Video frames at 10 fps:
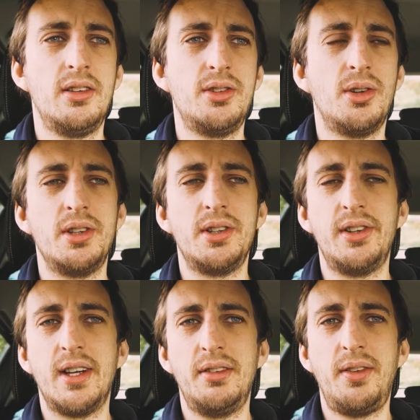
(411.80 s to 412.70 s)
toiletry
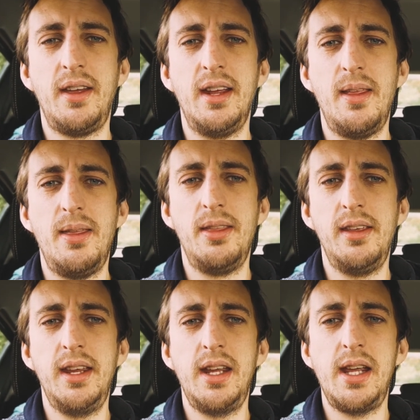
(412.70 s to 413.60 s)
stuff in
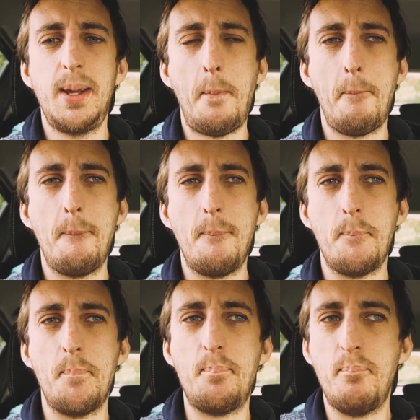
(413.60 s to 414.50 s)
the
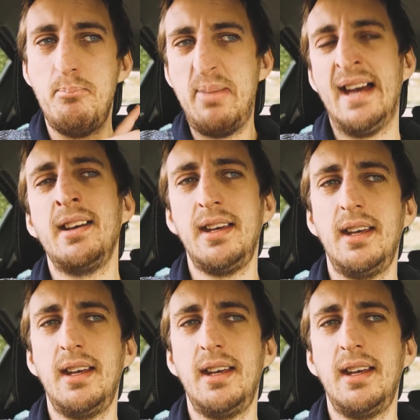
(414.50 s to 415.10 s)
back